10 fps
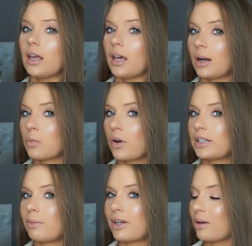And I'm going
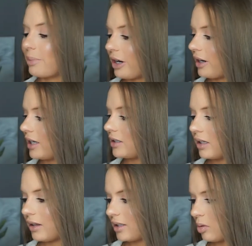to be comparing it to
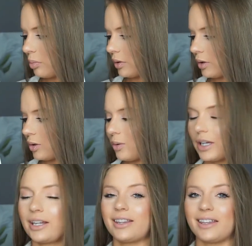this blue
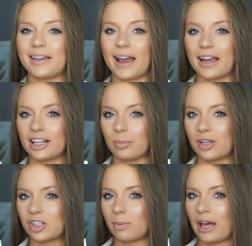in the KYLIE
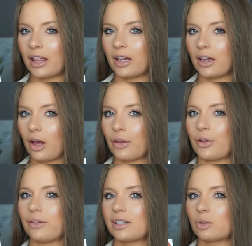Peach palette,
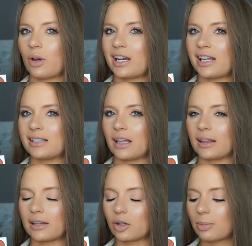although this one is a
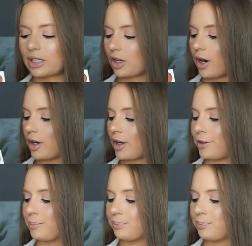little bit darker.